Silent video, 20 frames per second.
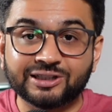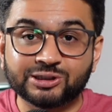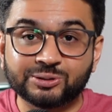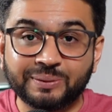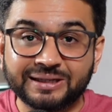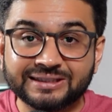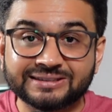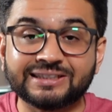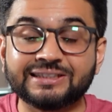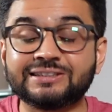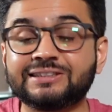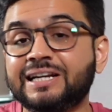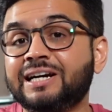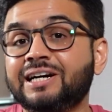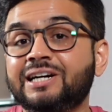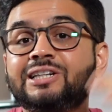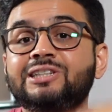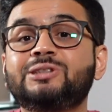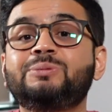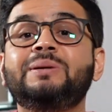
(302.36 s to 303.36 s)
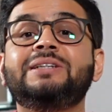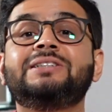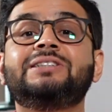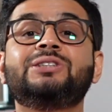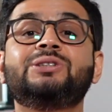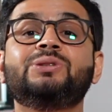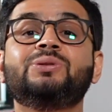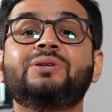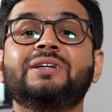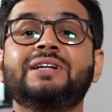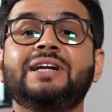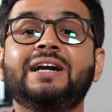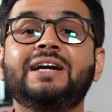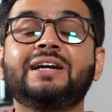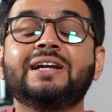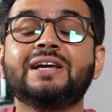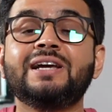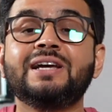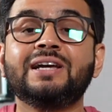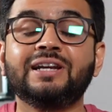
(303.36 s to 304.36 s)
spaces, and under spaces, you create
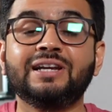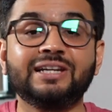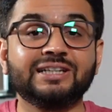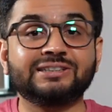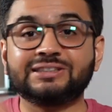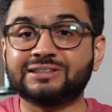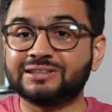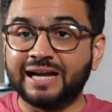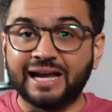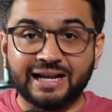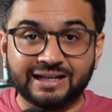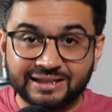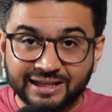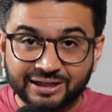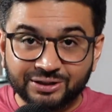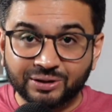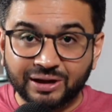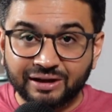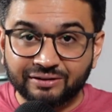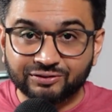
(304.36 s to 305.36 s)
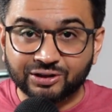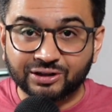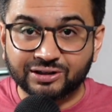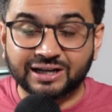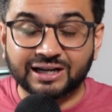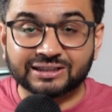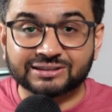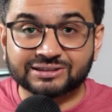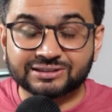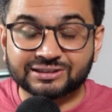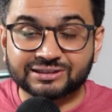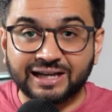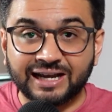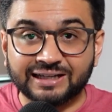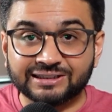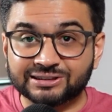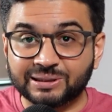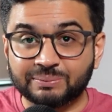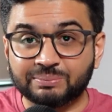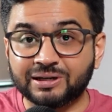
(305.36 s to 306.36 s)
lists, and then you have your tasks and
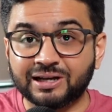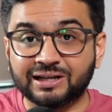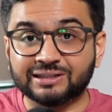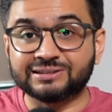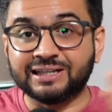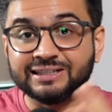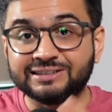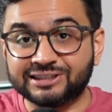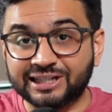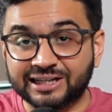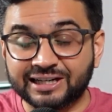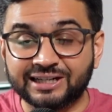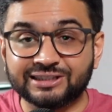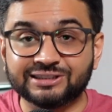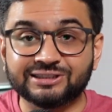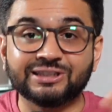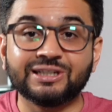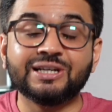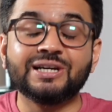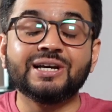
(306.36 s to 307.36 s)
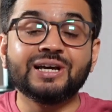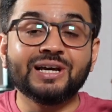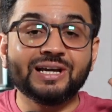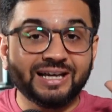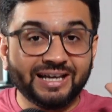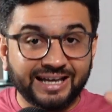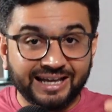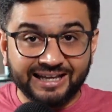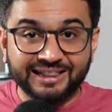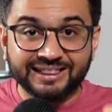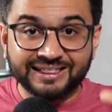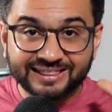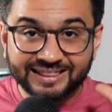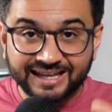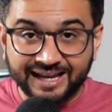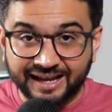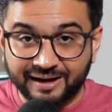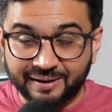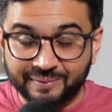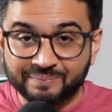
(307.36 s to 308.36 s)
subtask and checklist in
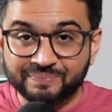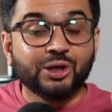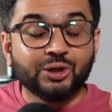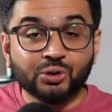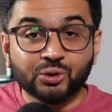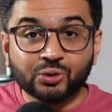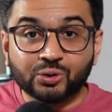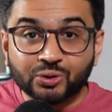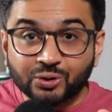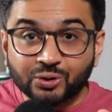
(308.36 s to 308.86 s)
there. You could